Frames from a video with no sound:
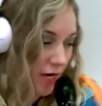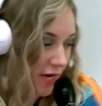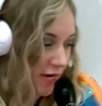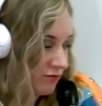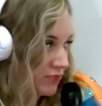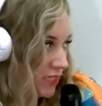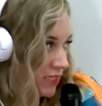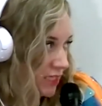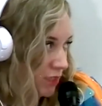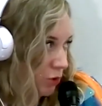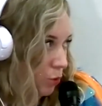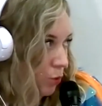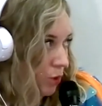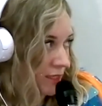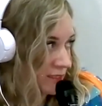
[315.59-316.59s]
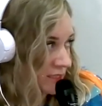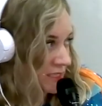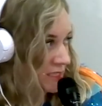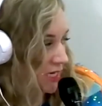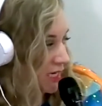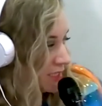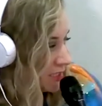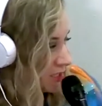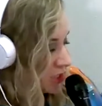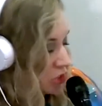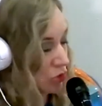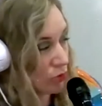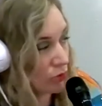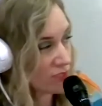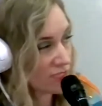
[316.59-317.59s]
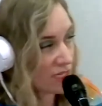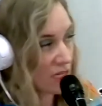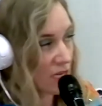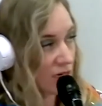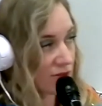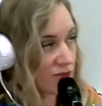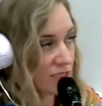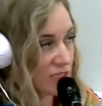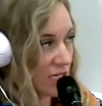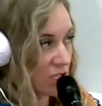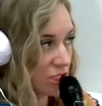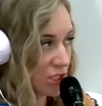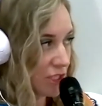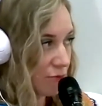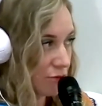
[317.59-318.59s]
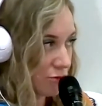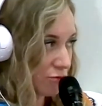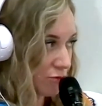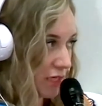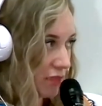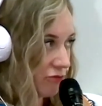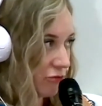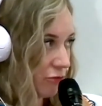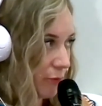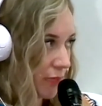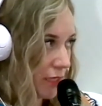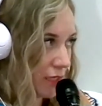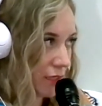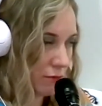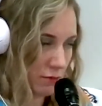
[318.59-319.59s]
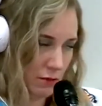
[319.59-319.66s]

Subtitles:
I've done it once, and as soon as I got off stage, I was ready for bed.